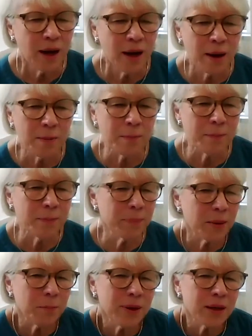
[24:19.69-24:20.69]
Uh,
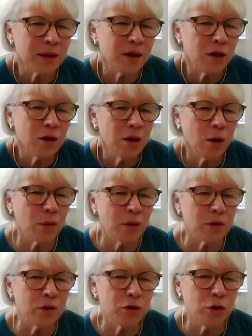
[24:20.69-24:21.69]
but, but, you know,
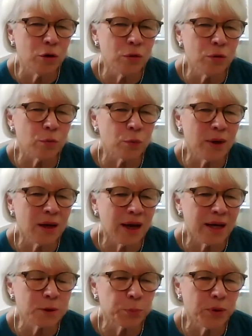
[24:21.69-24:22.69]
you
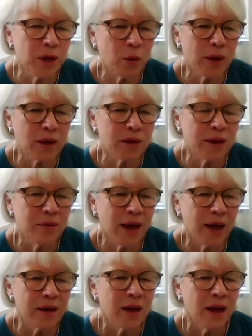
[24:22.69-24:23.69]
realize pretty quickly
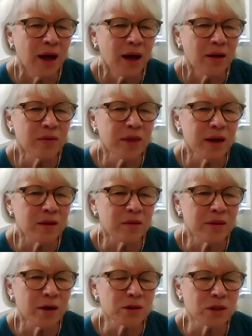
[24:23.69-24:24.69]
that that
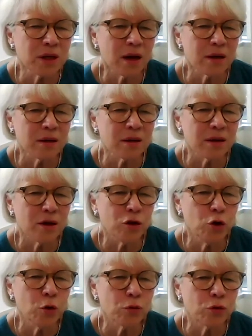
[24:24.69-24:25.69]
there's a
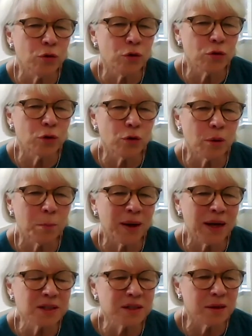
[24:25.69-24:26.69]
you you do your
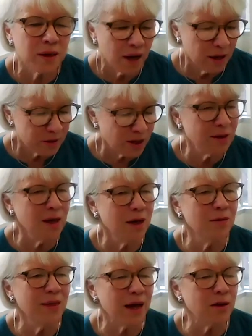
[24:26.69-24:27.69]
best at
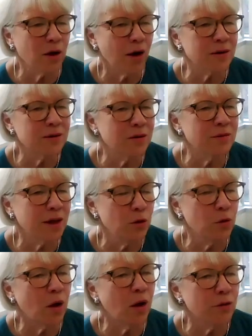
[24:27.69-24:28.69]
tending that garden that
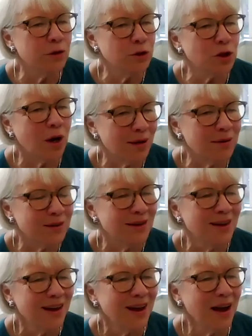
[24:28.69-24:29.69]
you call your child,
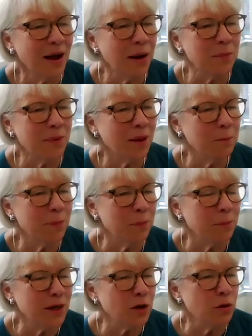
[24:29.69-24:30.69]
uh,
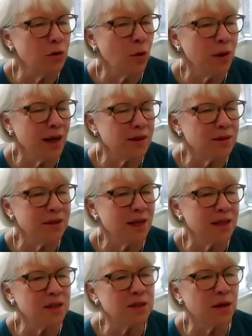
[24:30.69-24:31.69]
but you don't get to
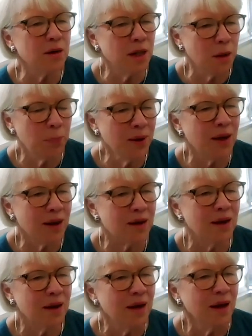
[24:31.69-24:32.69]
necessarily pick
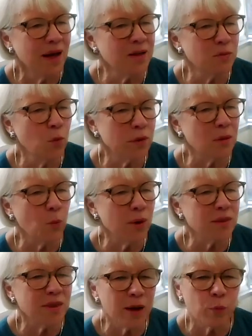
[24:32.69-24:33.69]
what
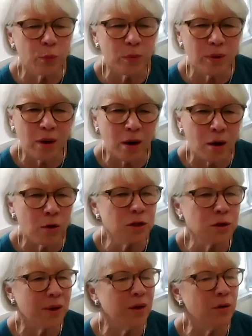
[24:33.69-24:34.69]
what they
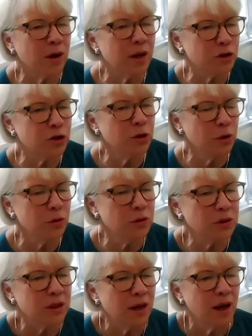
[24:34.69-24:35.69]
ultimately are going to
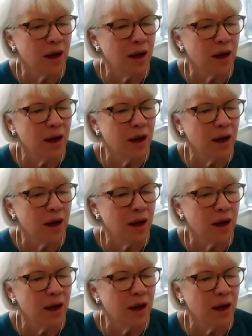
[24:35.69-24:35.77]
choose.